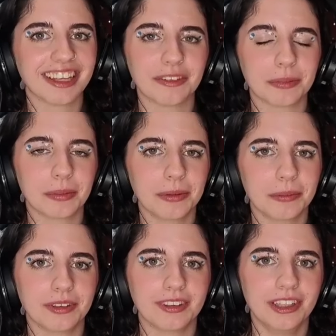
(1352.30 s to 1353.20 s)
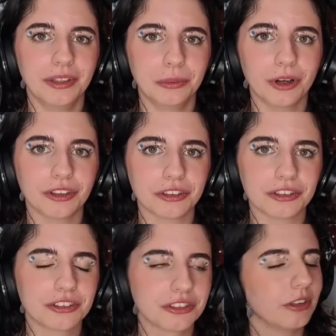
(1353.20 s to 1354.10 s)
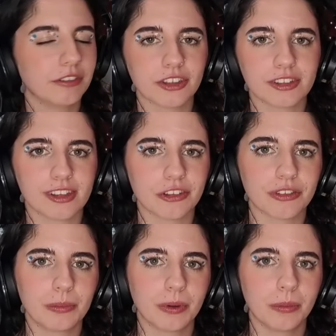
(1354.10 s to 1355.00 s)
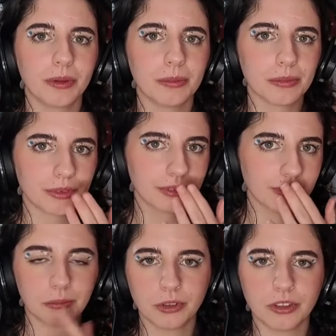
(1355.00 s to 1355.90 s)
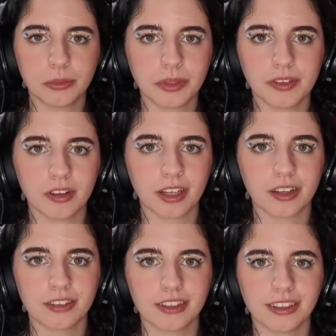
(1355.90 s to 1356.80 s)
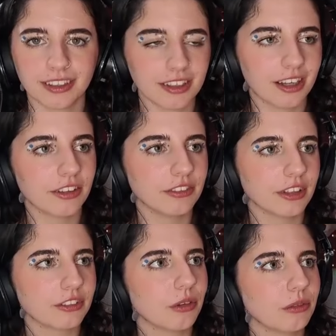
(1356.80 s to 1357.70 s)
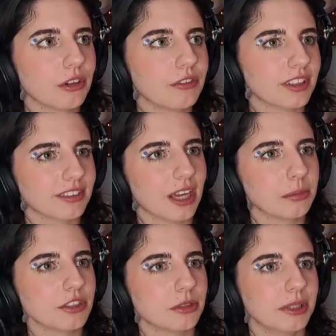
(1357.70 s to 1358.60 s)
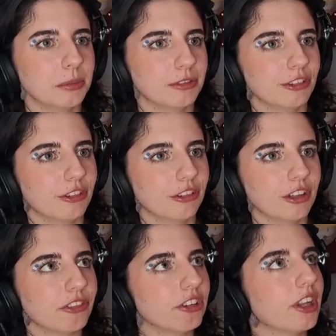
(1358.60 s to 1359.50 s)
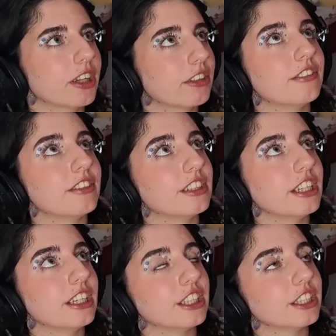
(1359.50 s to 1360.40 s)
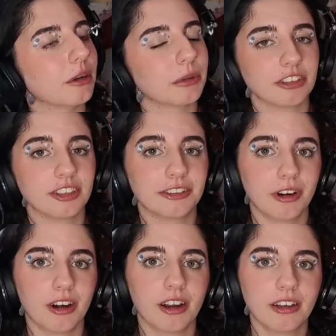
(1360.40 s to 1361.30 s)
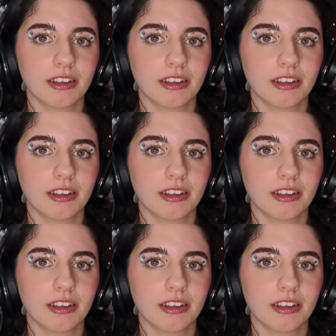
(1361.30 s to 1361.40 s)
That is probably one of the worst 21st century problems, and I'm not even being sarcastic. I, I don't know if that's happened to me before, but I feel like if it did, I would actually cry.